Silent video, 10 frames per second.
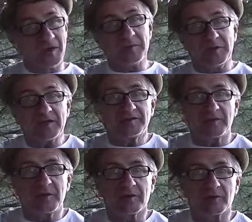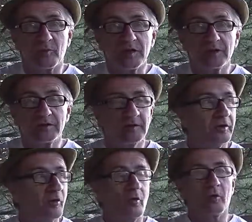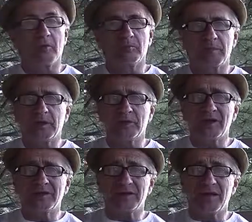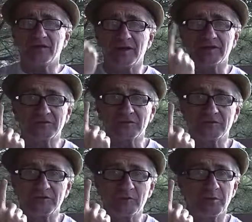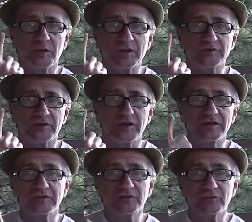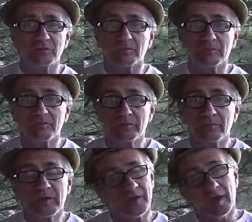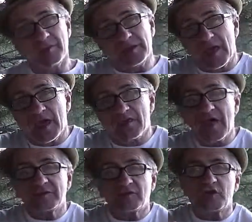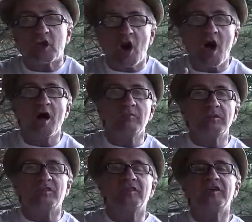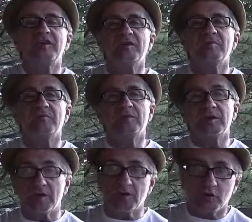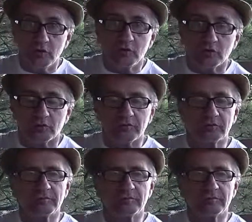I mean, that's the American way. Or better yet, nowadays, it's you pull out your gun and shoot them. I mean, that's the common theme in the news.